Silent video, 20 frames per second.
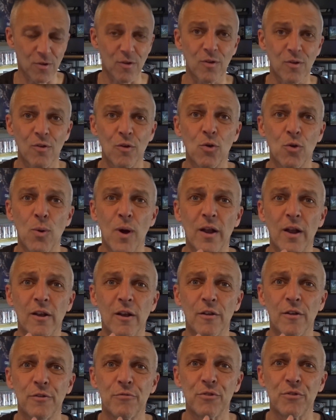got quite a
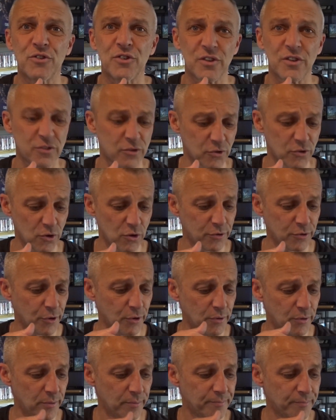lot of the resistors all
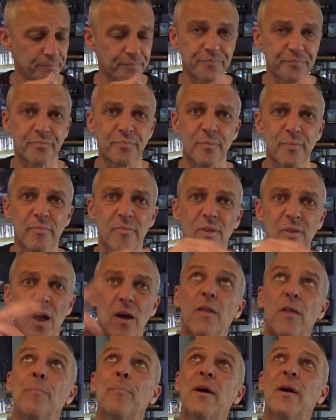done.
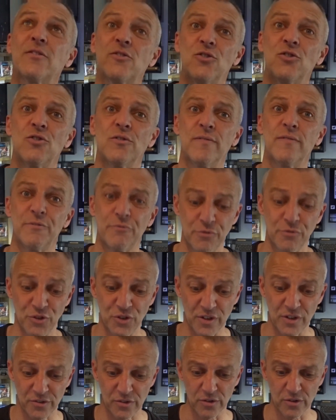Out the batches of
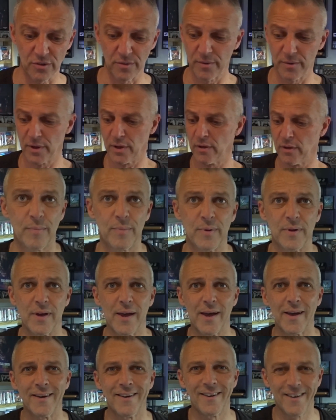resistors, but
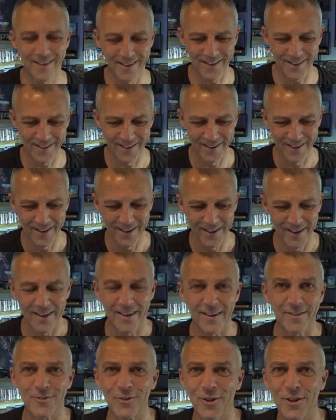yeah,
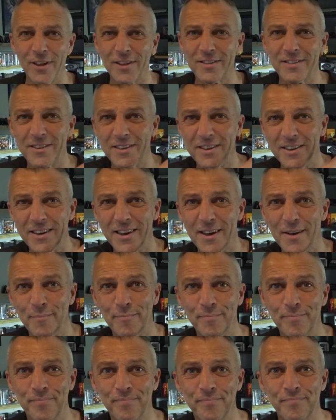it's not like the
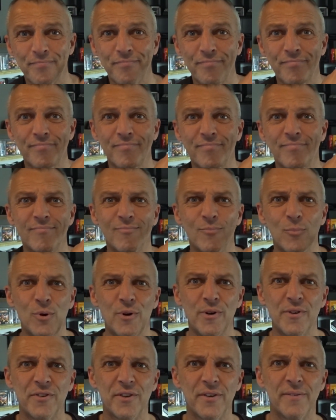where
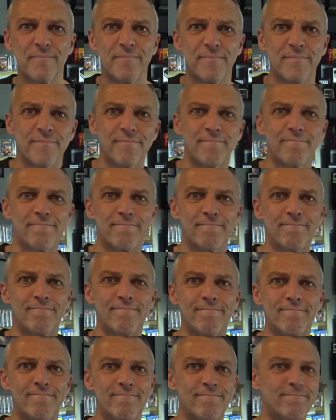is it?
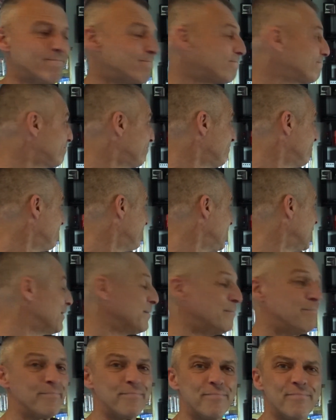There.
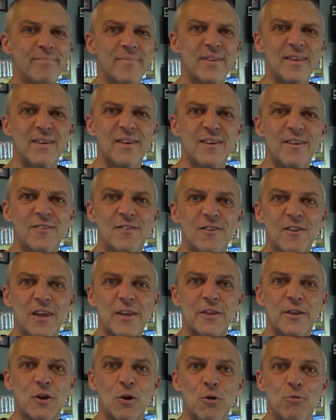Not
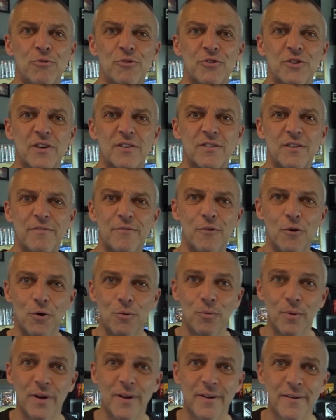like the Golden 64
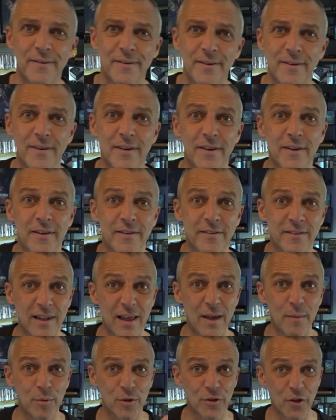where it's
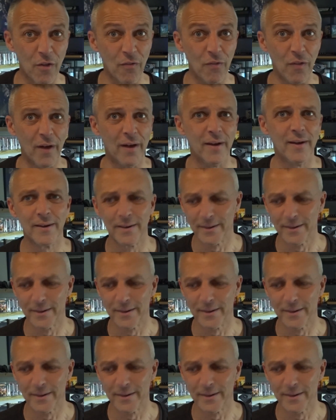labelled on there.